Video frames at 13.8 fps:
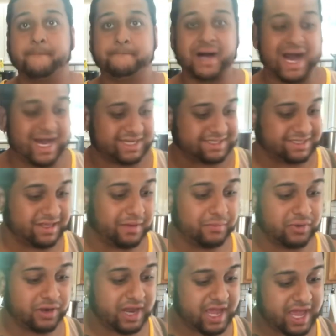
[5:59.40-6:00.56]
Box
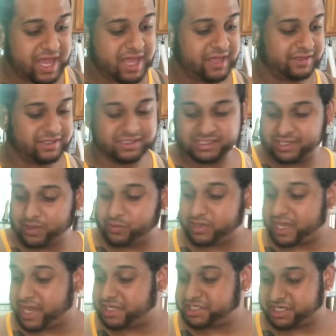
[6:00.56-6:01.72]
number 8. This
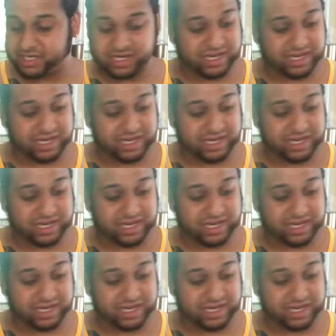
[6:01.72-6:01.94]
location